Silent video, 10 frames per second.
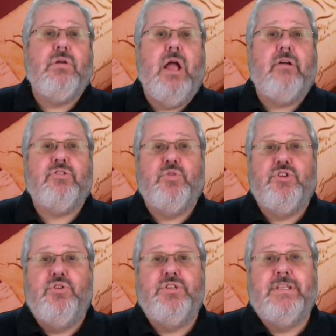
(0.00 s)
Congress was
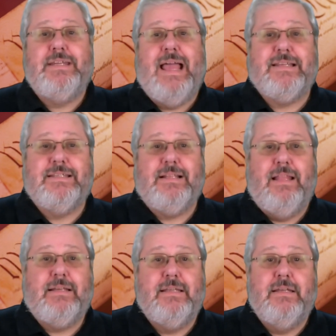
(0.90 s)
using the taxes
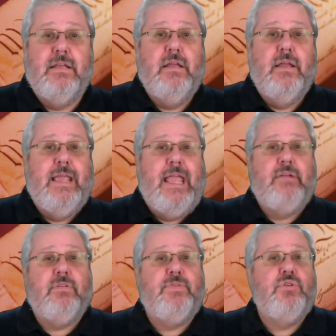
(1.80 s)
collected
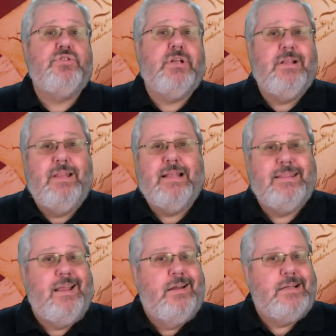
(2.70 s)
and refuse to collect
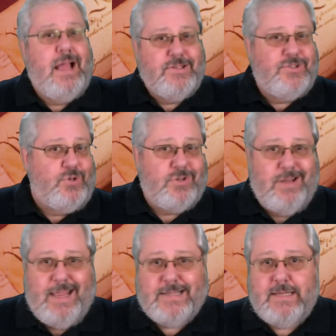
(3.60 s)
the
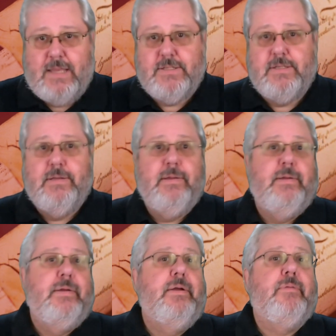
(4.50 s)
unconstitutional excess.
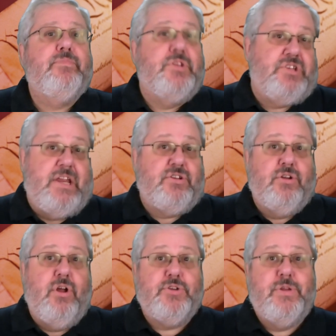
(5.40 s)
The states
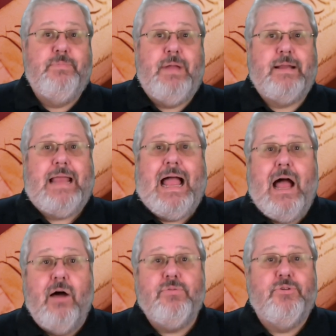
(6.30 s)
could also impact
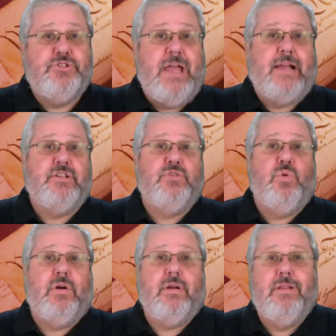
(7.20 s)
how those taxes
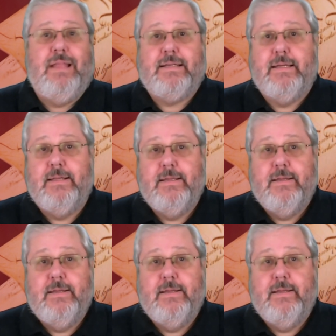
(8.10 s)
were collected.